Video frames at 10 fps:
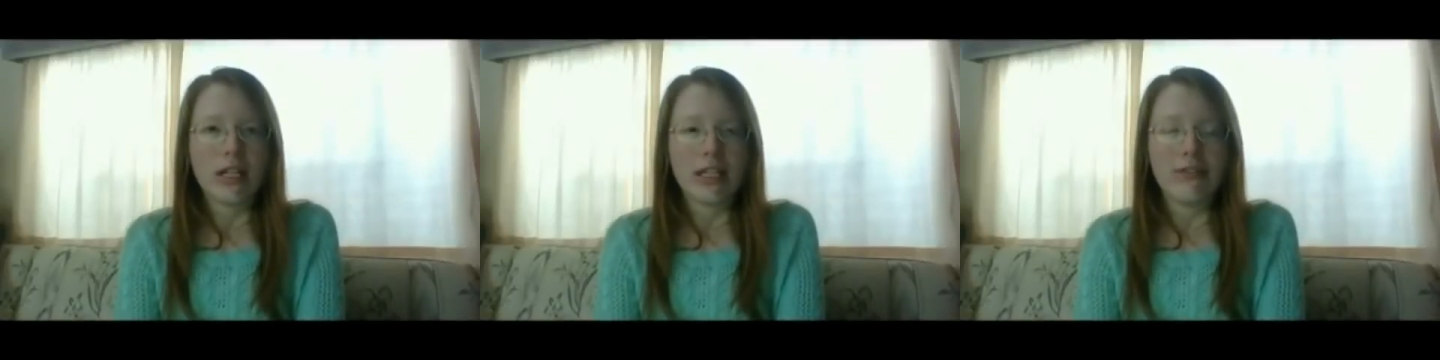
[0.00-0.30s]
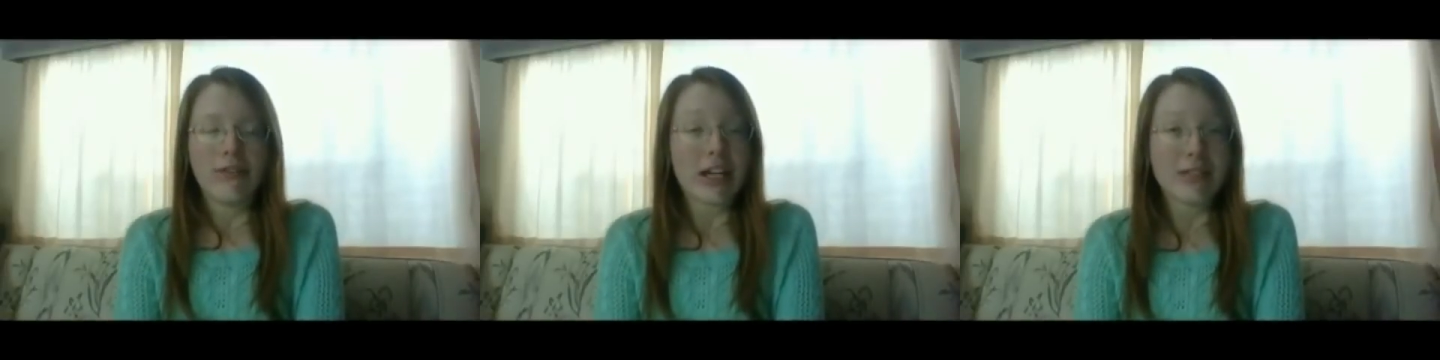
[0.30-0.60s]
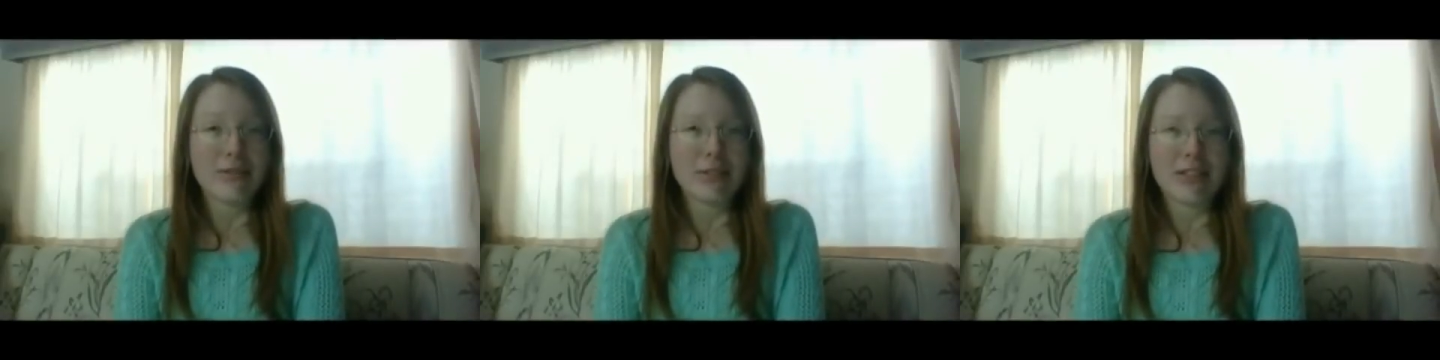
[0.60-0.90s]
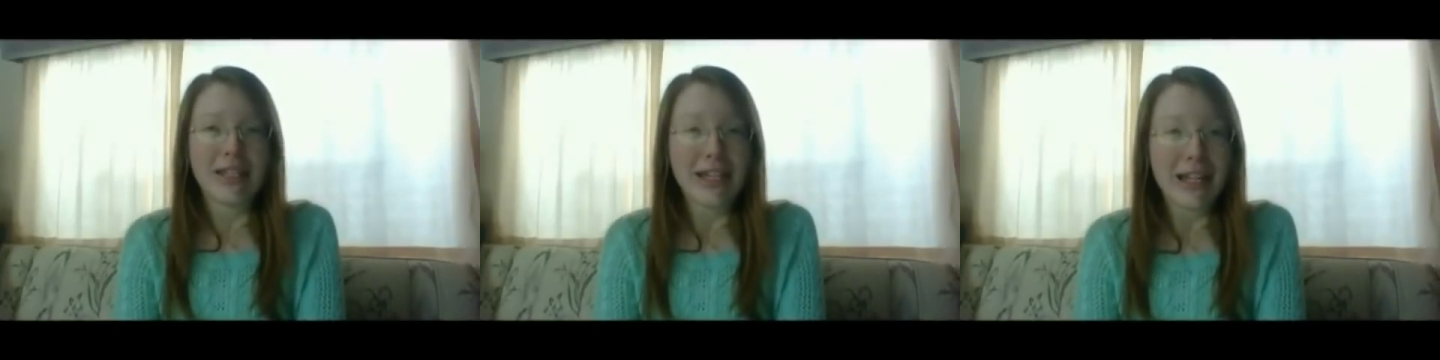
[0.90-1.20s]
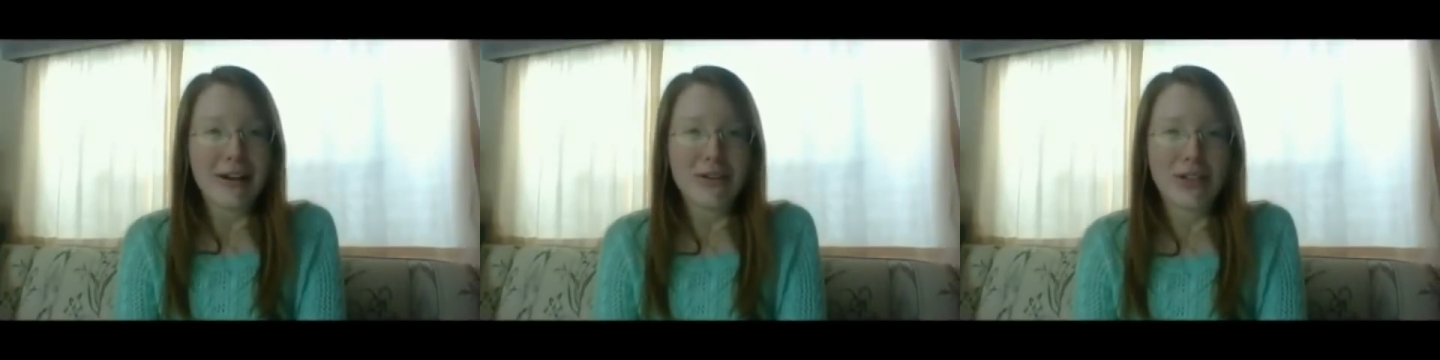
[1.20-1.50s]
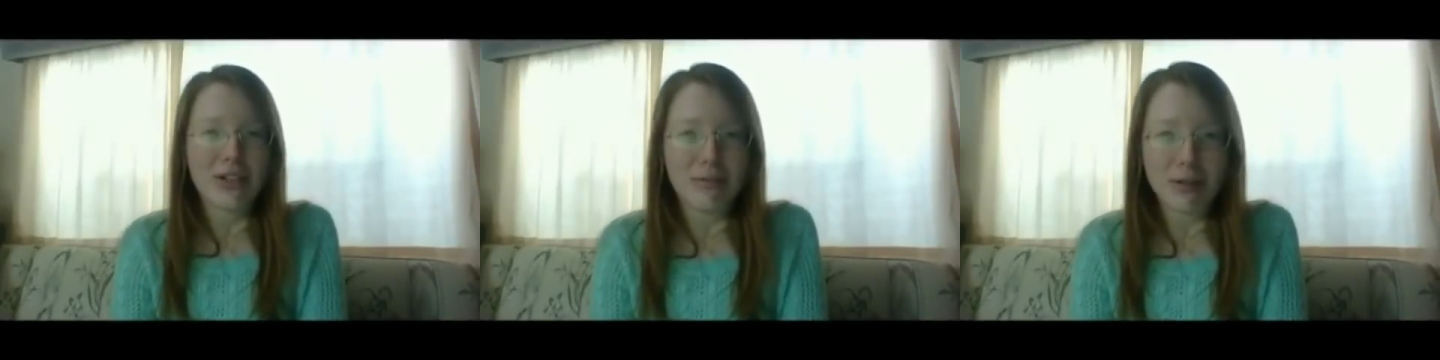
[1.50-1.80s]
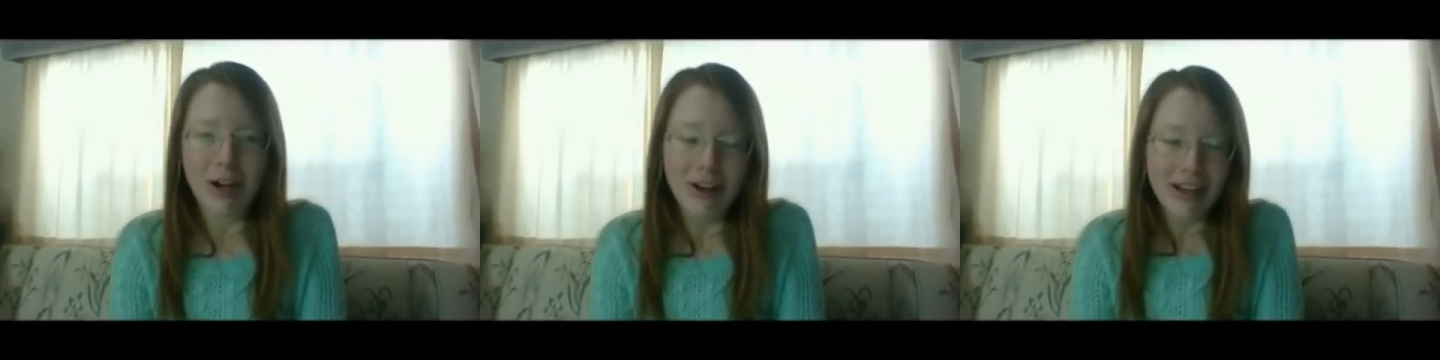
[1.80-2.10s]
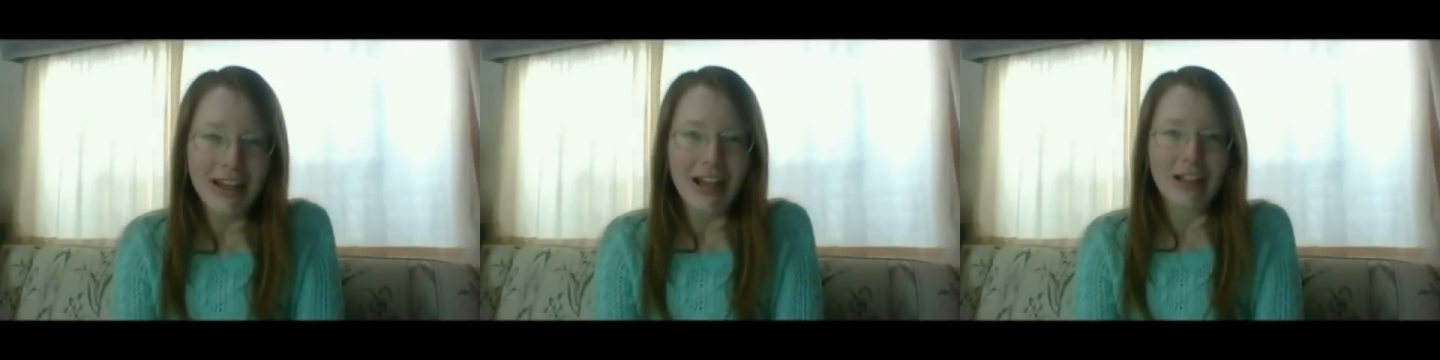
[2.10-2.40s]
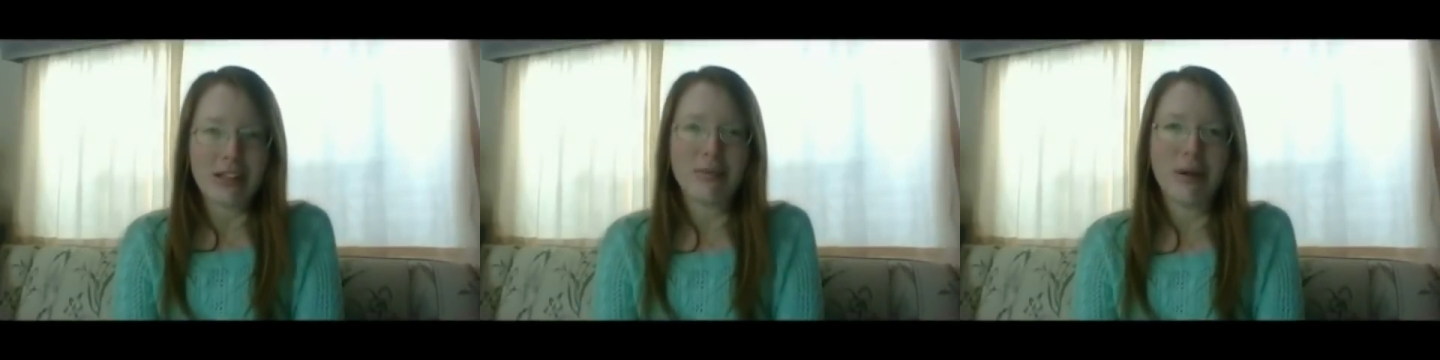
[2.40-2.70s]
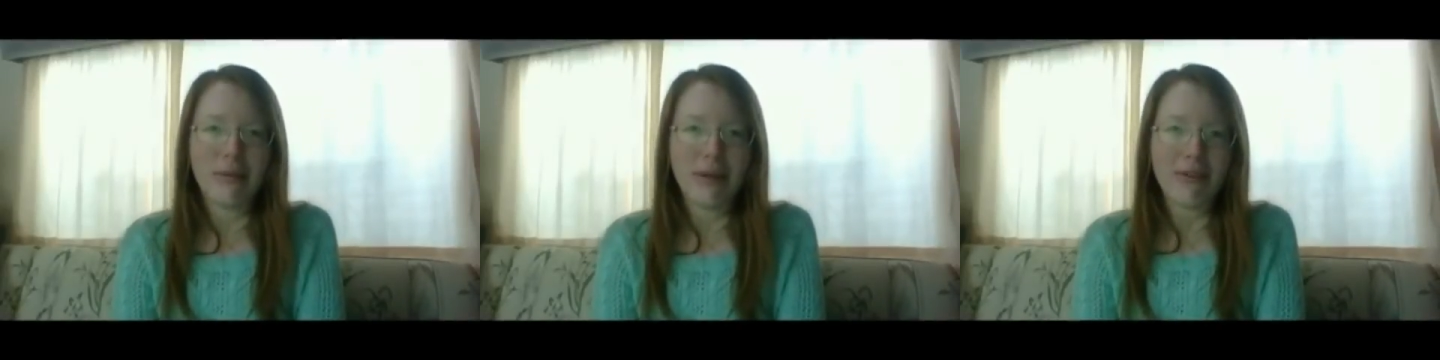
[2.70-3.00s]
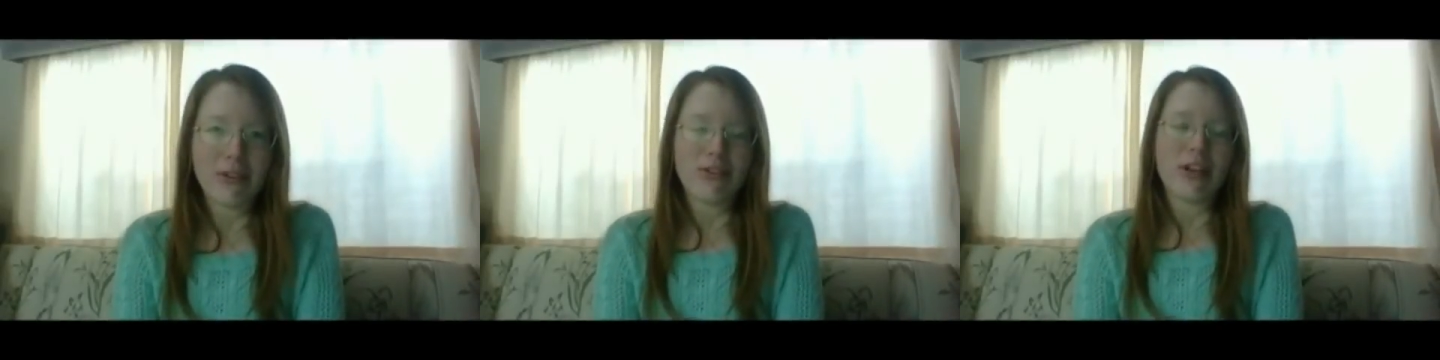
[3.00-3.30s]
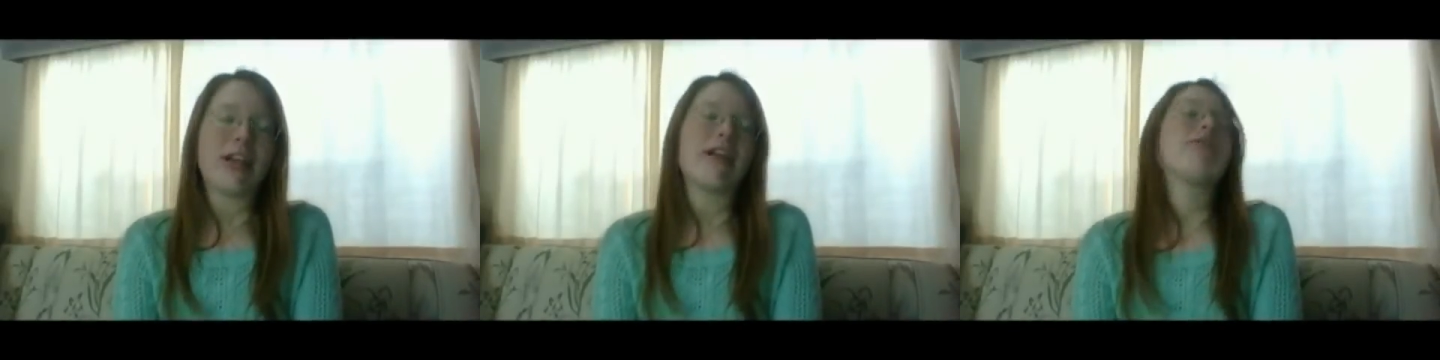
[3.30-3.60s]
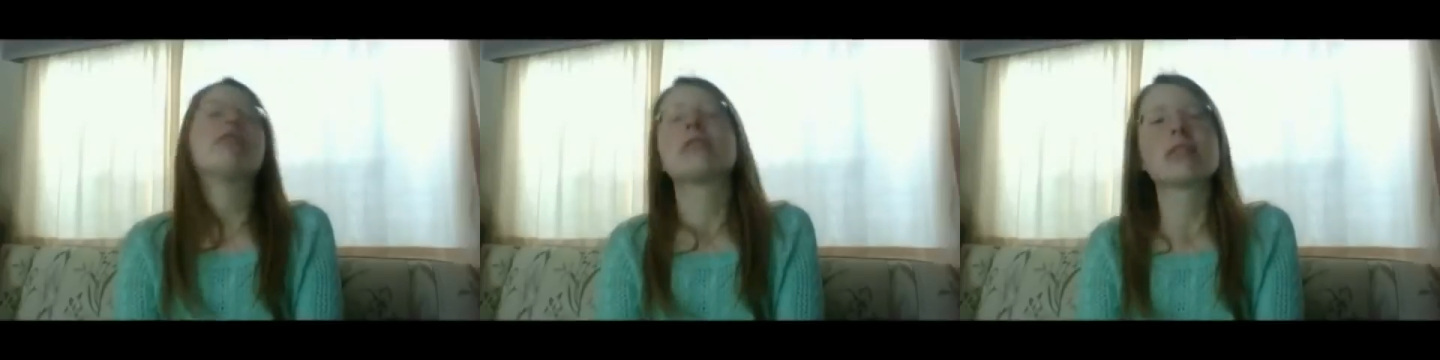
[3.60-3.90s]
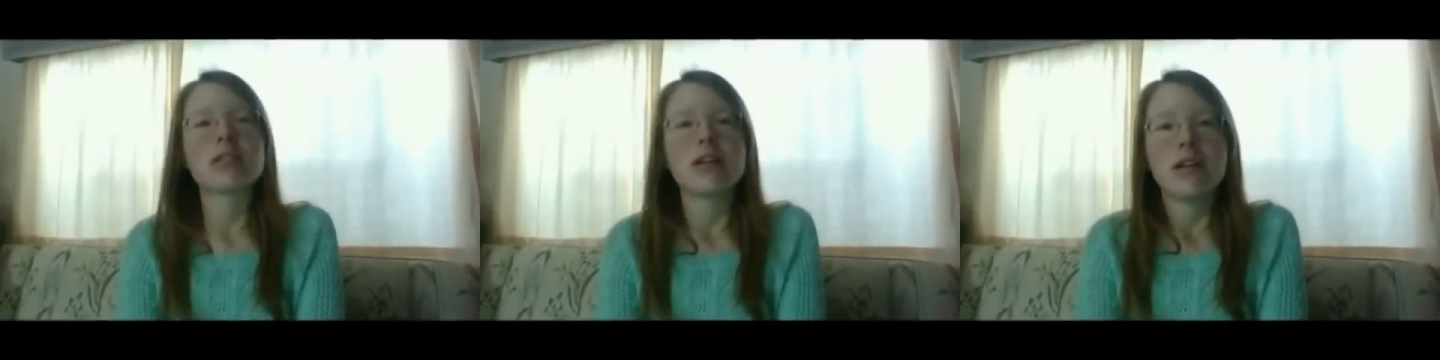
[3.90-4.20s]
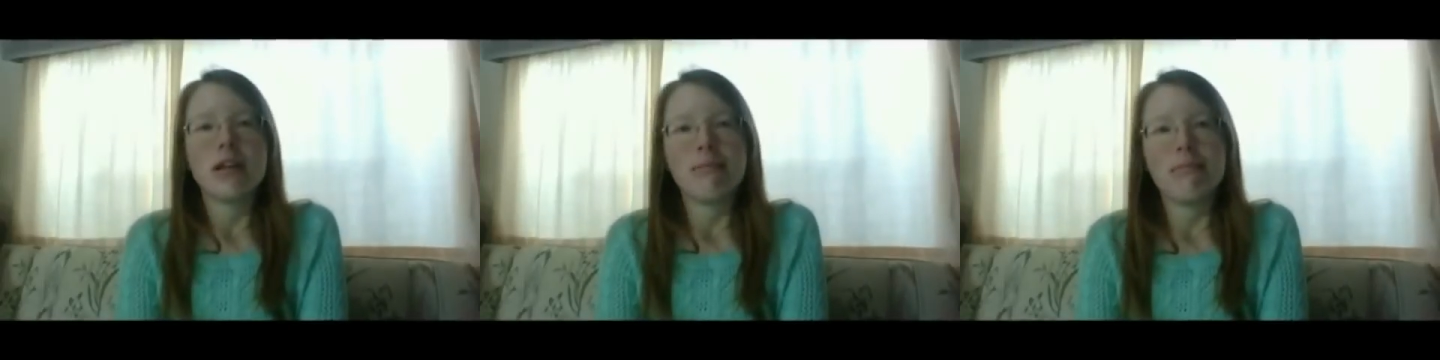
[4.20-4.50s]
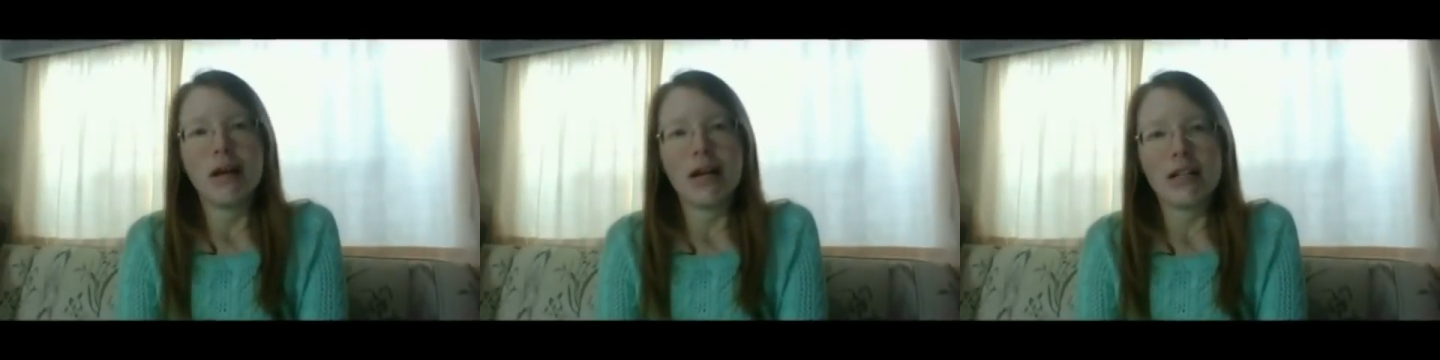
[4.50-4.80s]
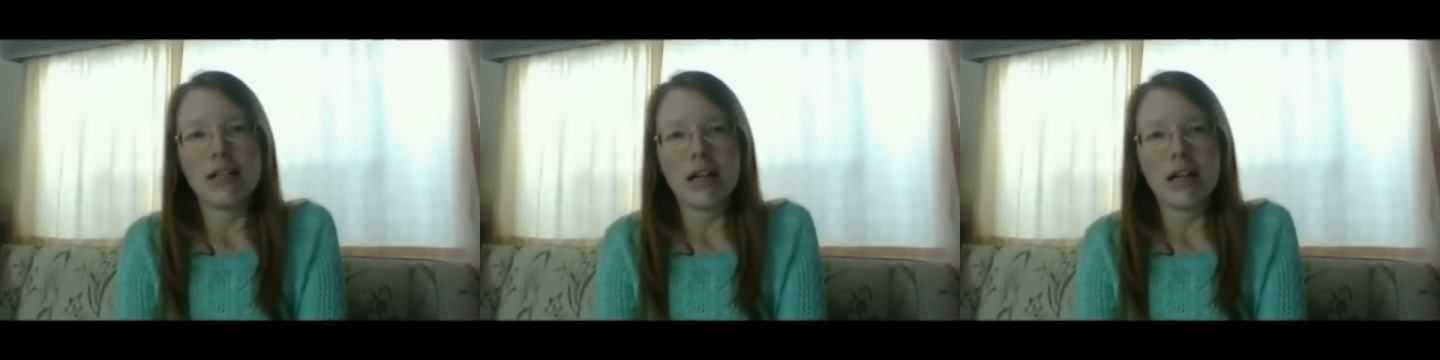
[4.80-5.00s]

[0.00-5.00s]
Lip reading: In fact, it was Little House on the Prairie that inspired my first writing efforts. But